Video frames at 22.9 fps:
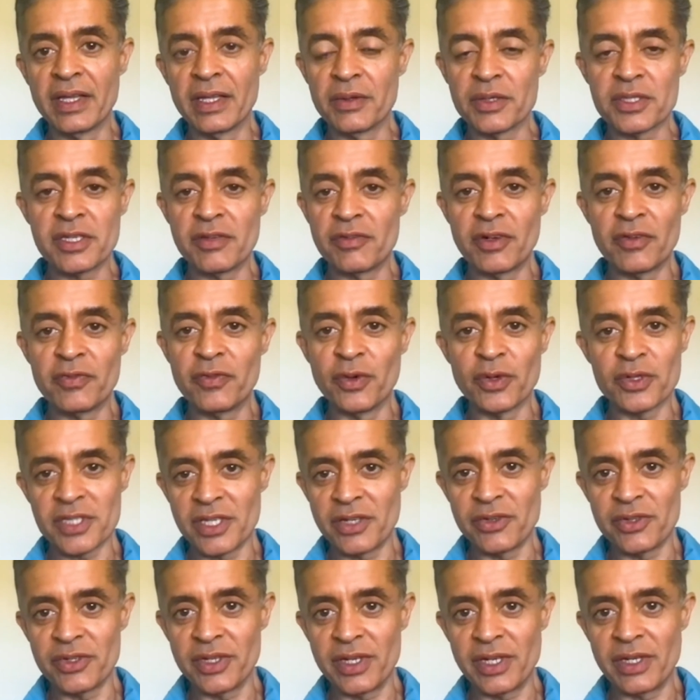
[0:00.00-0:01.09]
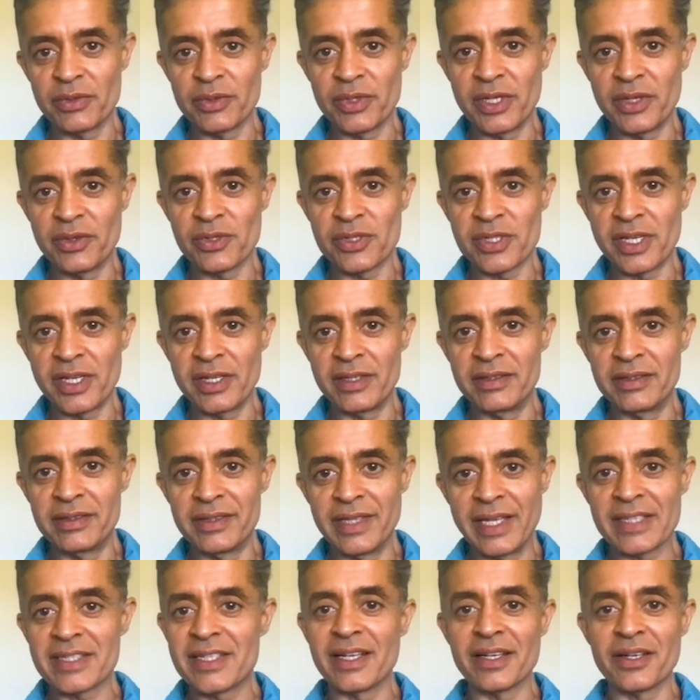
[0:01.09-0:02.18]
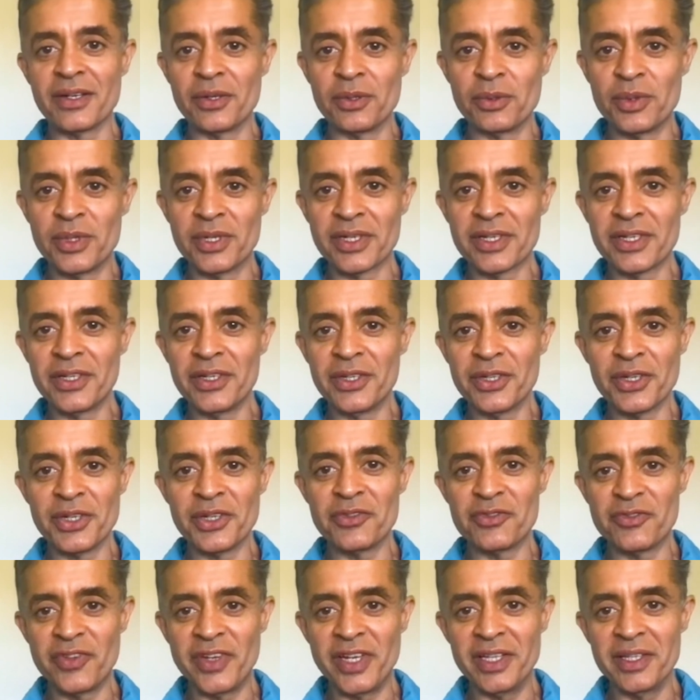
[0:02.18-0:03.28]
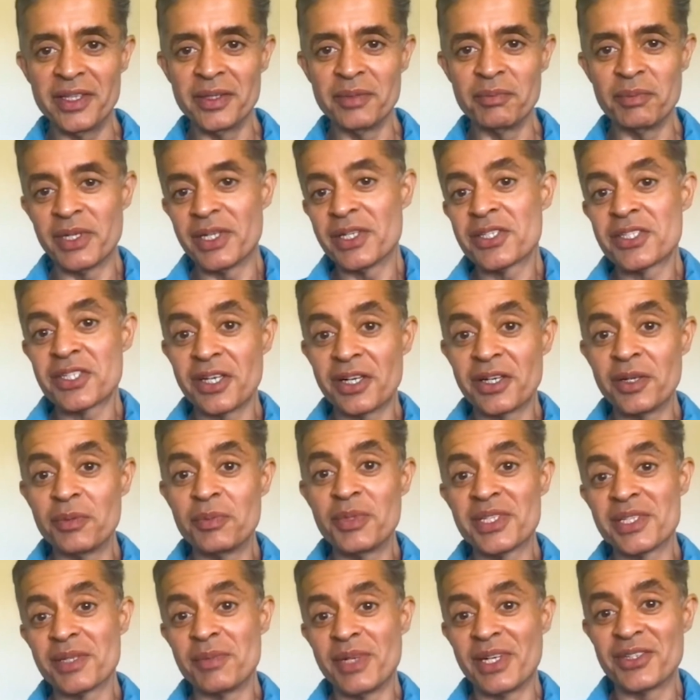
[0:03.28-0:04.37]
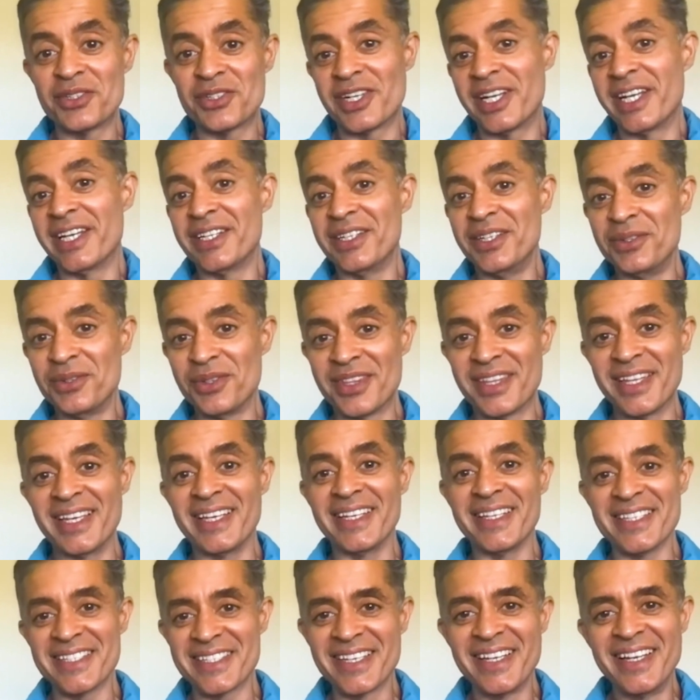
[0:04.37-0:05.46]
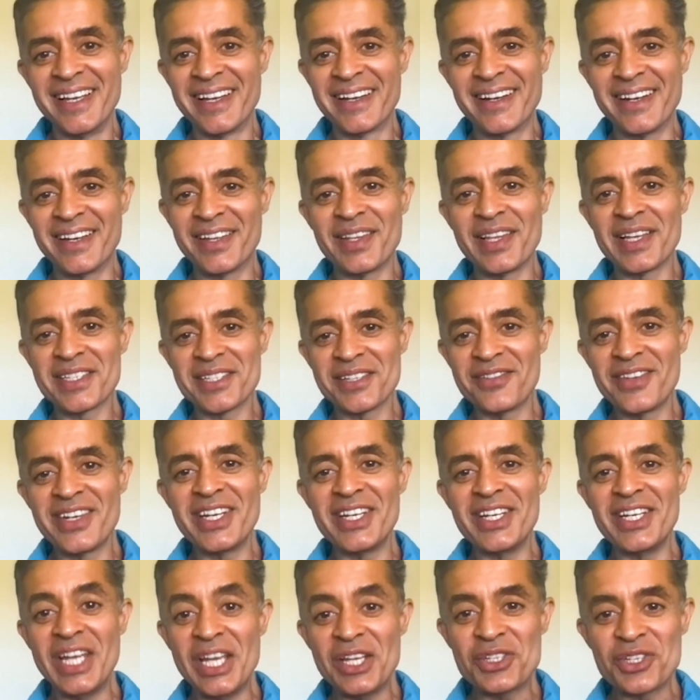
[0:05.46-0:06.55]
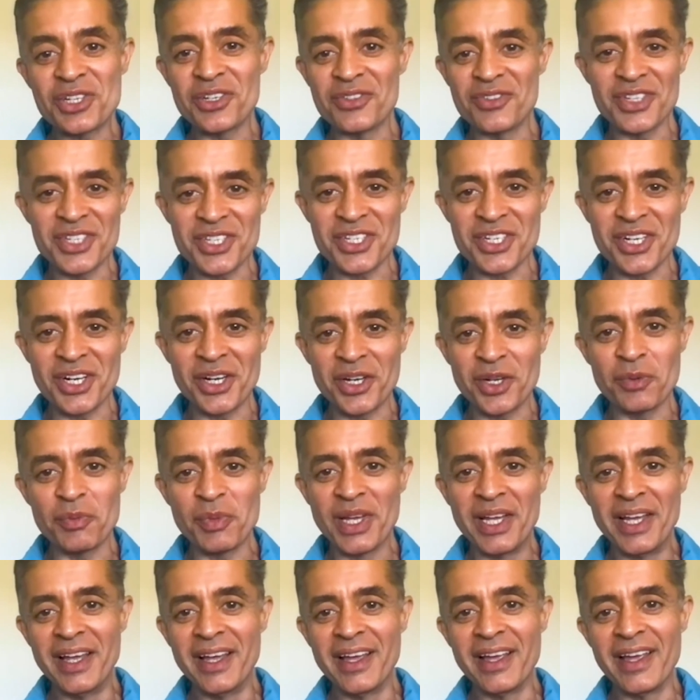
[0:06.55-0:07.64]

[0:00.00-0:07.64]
there were several folks out there who said, that's not going to work, you're going to fail. But a startup is about trying new things. And that's the very nature of a startup.